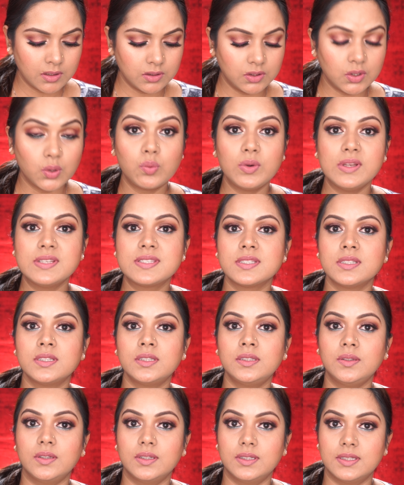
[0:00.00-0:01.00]
The
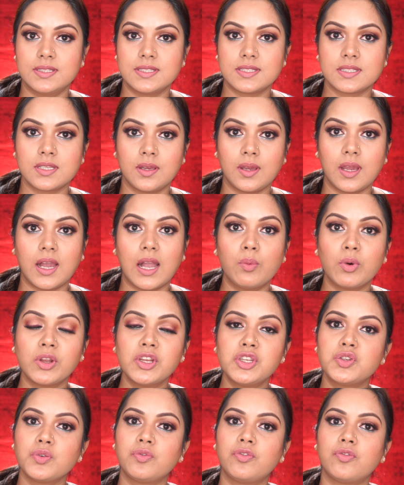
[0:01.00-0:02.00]
reason is I
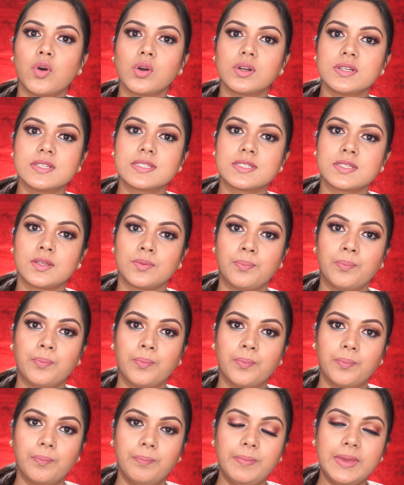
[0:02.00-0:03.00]
wanted to focus
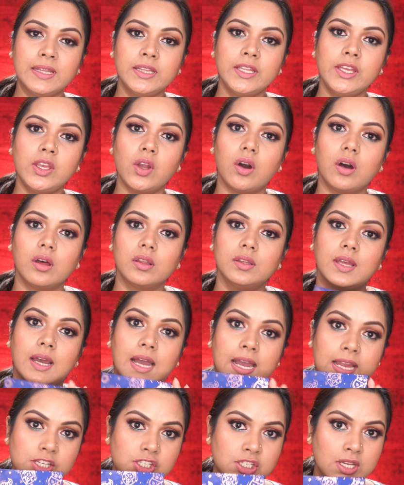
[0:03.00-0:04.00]
mainly on the
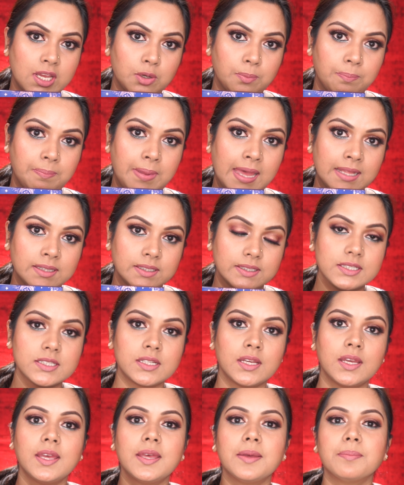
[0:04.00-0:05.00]
eyeshadow palette,
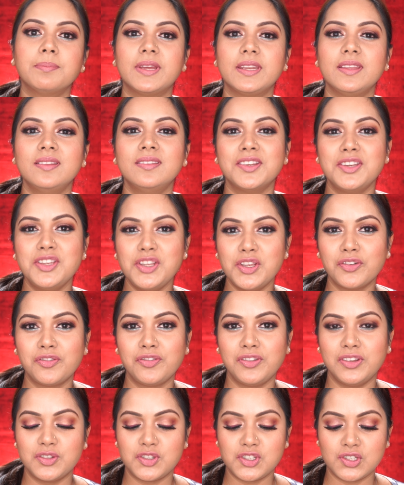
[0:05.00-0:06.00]
but in the near
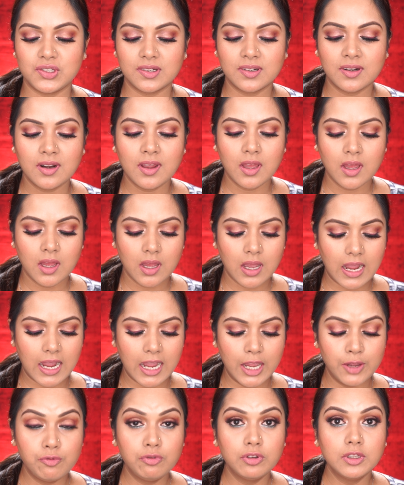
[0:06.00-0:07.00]
future,
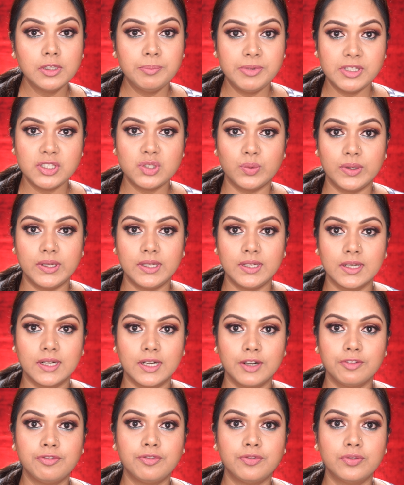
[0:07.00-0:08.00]
I will be doing
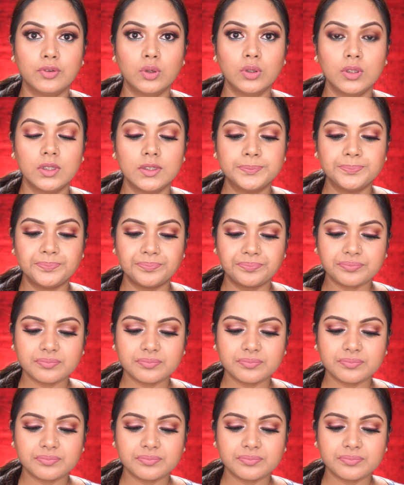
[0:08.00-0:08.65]
a full